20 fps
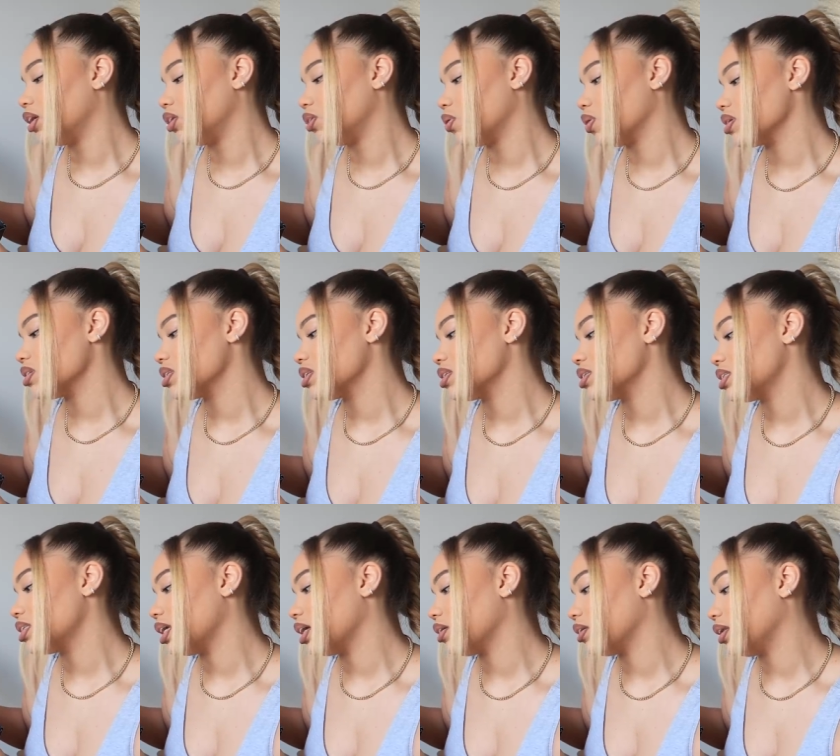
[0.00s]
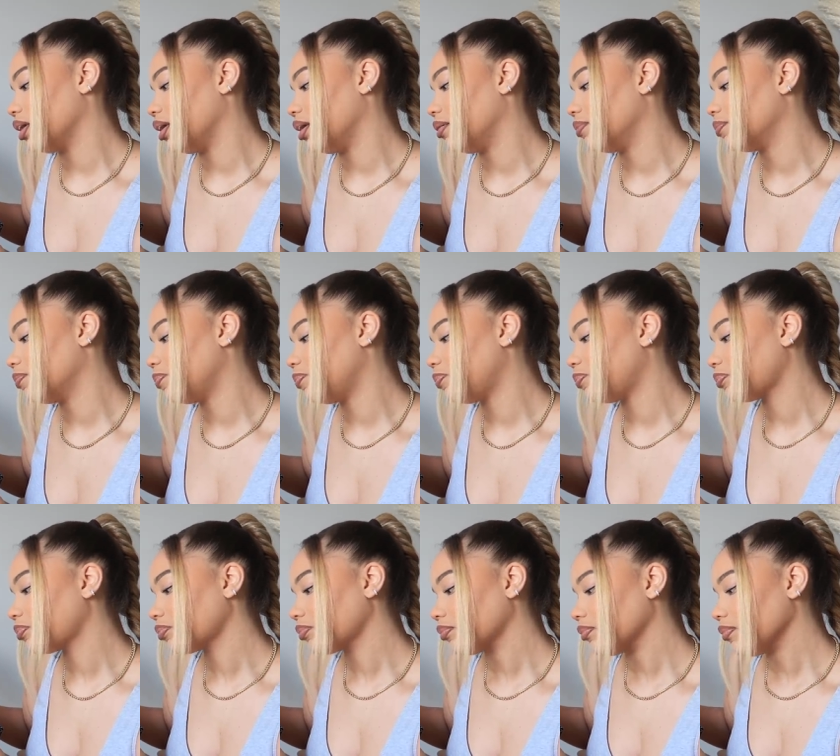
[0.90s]
Yours sincerely,
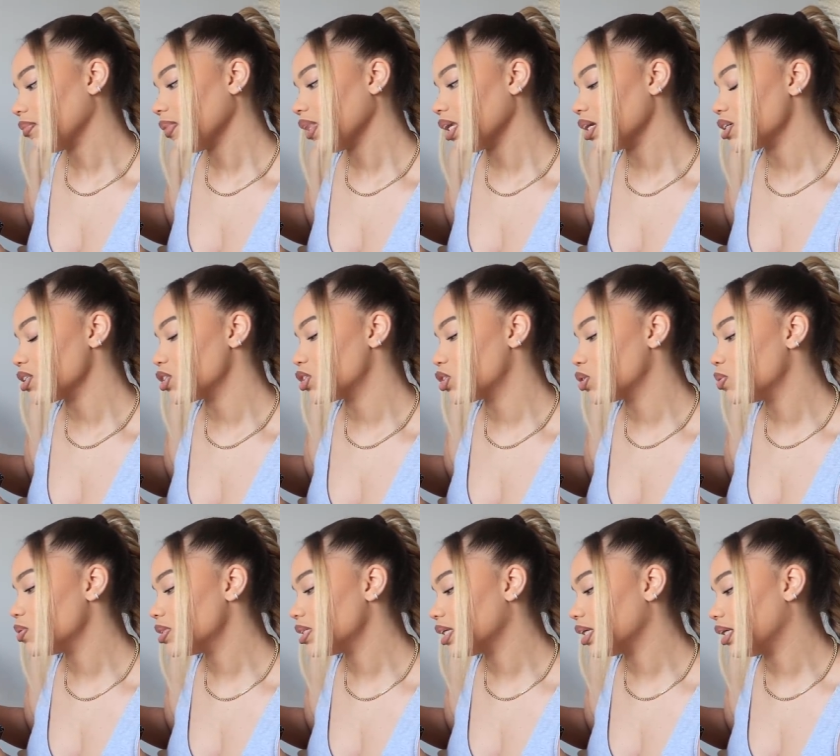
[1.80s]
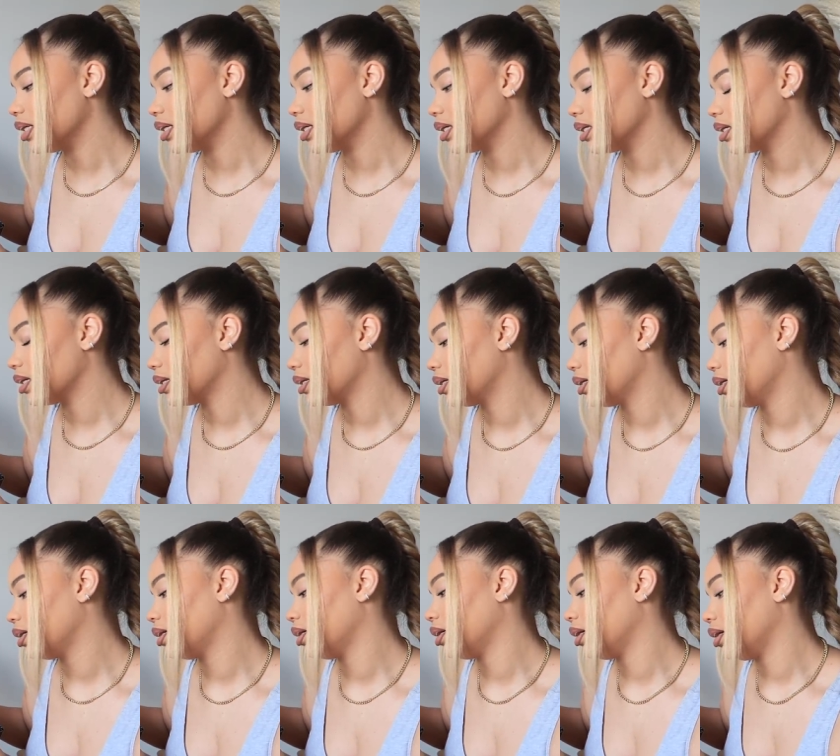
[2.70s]
Susan
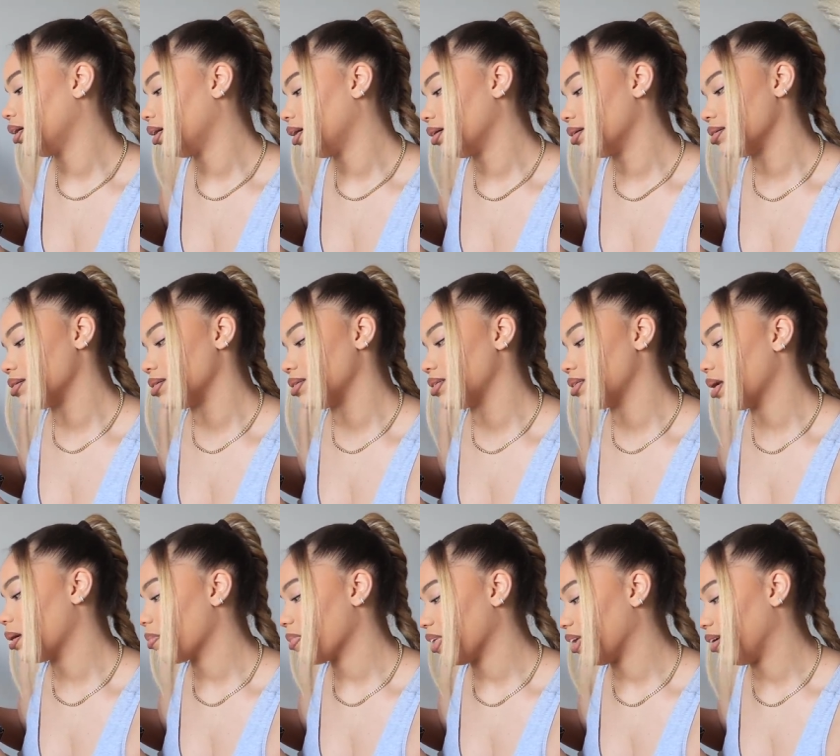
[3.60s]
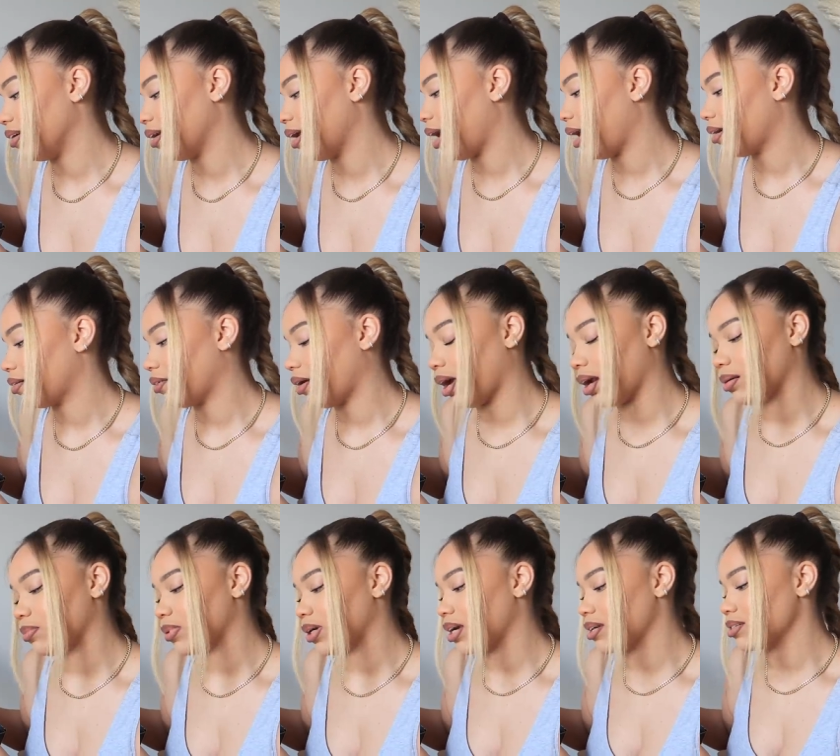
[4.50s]
something. I don't know how
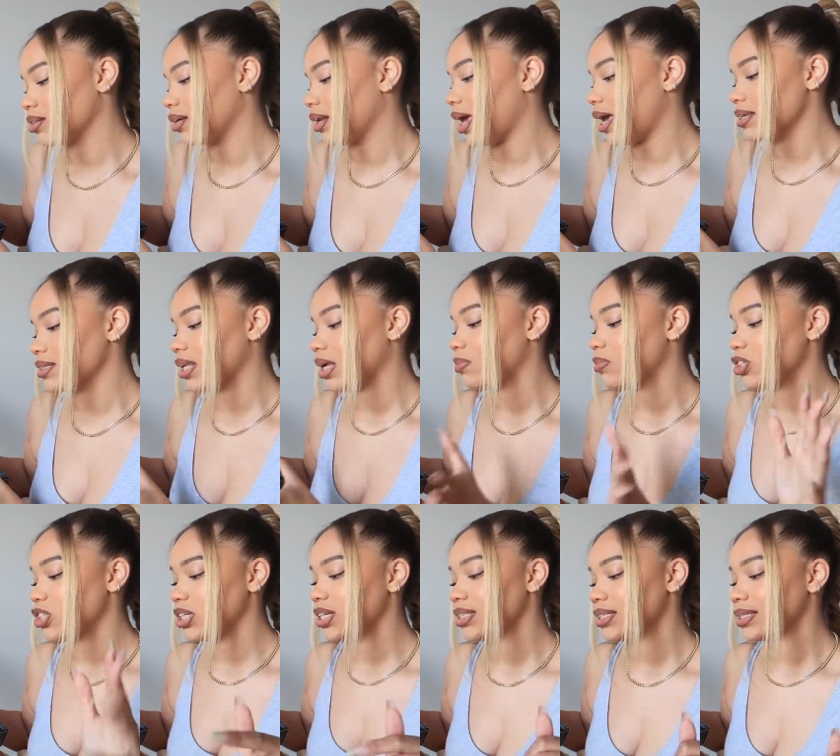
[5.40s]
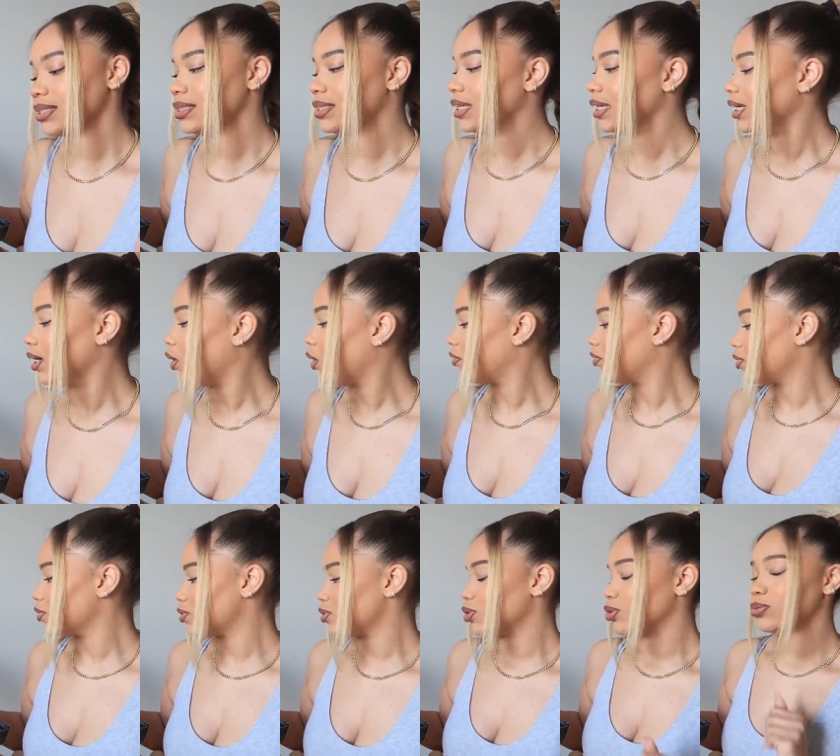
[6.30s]
to pronounce her last name, but she is the CEO of
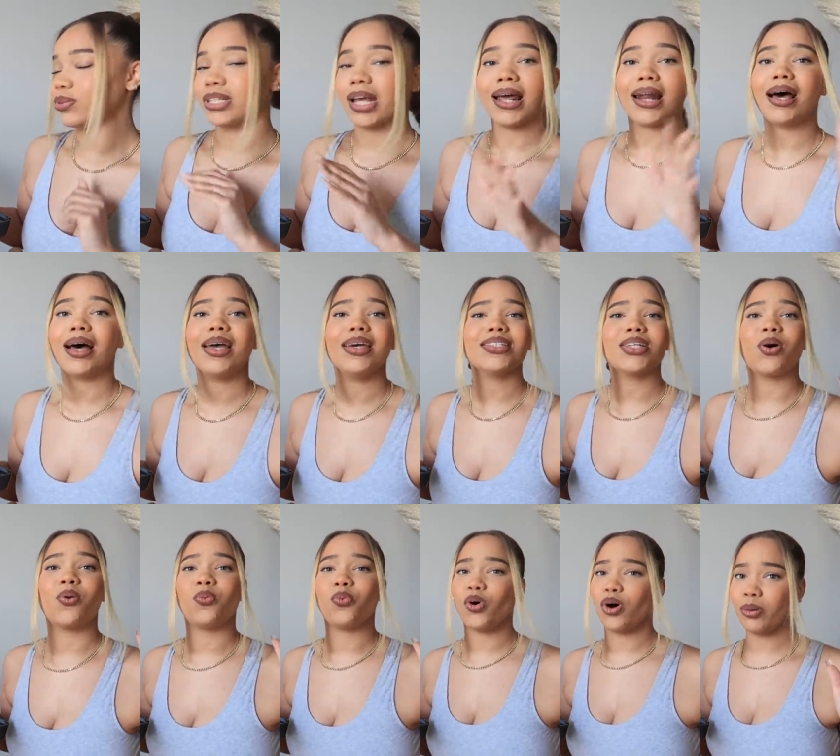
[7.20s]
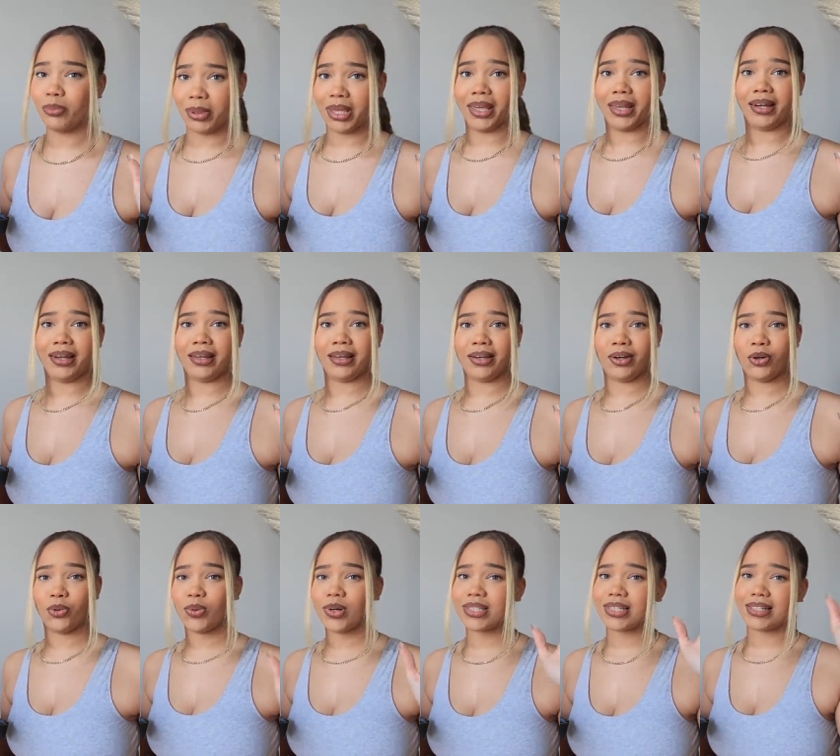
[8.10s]
YouTube. Shout out is a woman
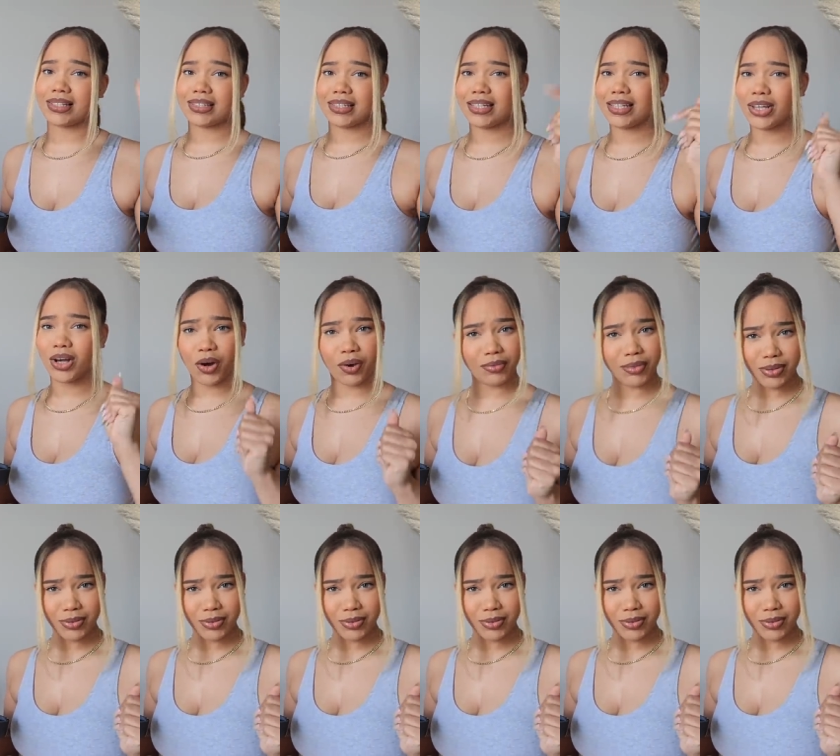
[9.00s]
who is the CEO of